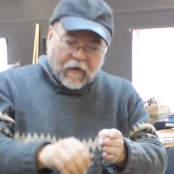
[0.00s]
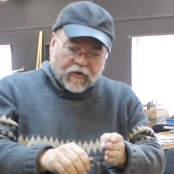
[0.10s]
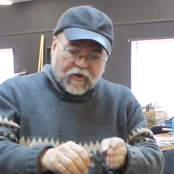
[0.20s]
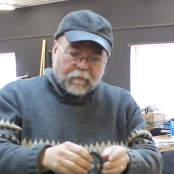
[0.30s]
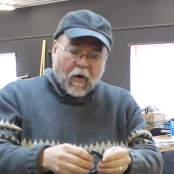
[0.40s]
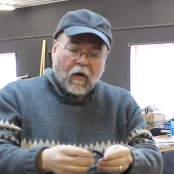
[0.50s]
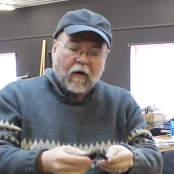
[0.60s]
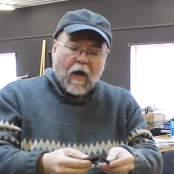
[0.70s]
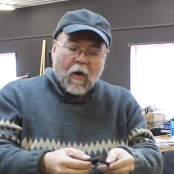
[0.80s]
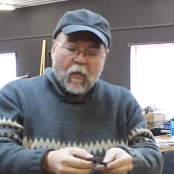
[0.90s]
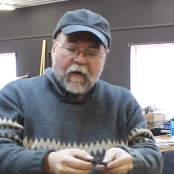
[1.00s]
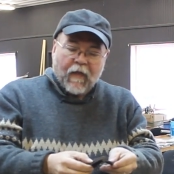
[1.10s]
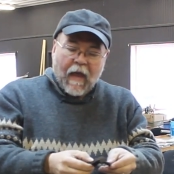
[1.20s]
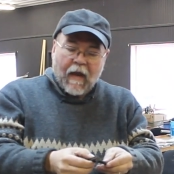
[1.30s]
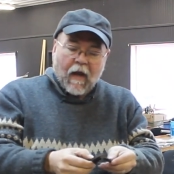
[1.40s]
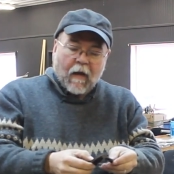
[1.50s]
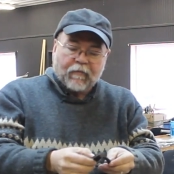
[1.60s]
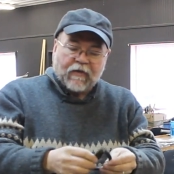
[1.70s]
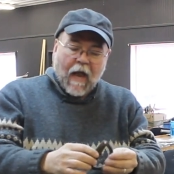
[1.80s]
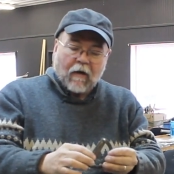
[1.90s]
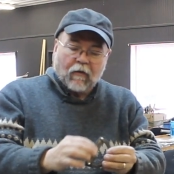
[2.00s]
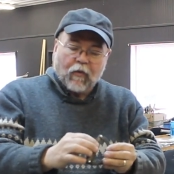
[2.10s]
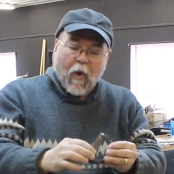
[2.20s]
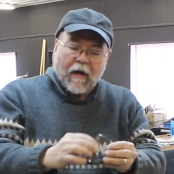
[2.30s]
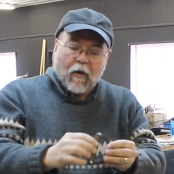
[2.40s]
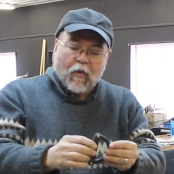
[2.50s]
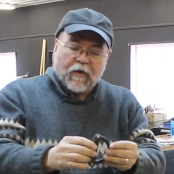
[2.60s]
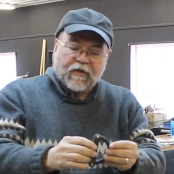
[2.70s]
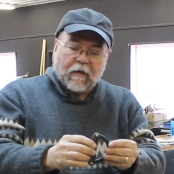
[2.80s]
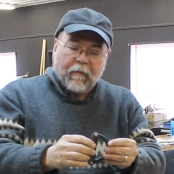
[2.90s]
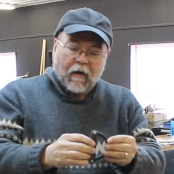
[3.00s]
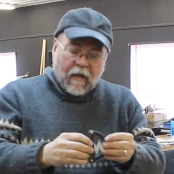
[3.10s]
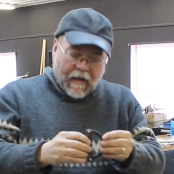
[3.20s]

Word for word: good spark with a upcycled white oak whiskey barrel